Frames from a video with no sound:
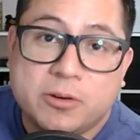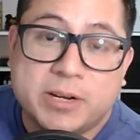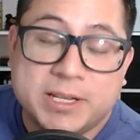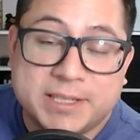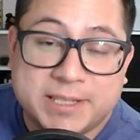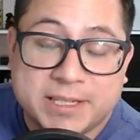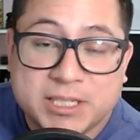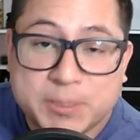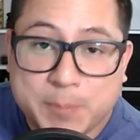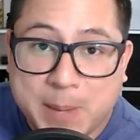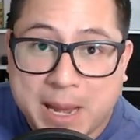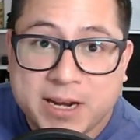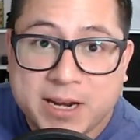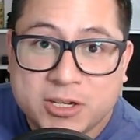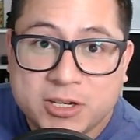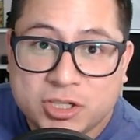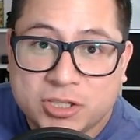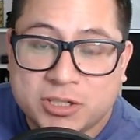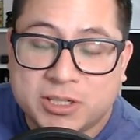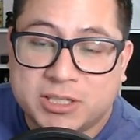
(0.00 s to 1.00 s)
It's in
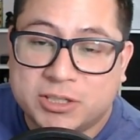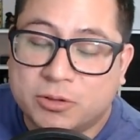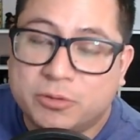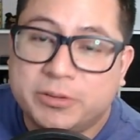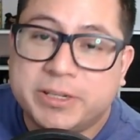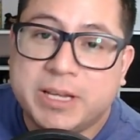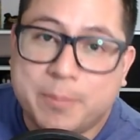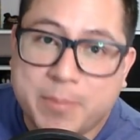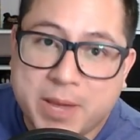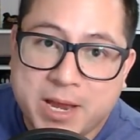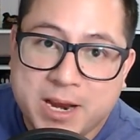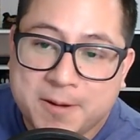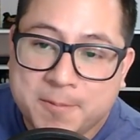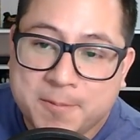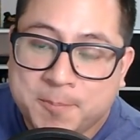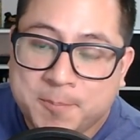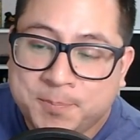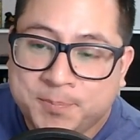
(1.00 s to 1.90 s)
Spanish. It's only a minute.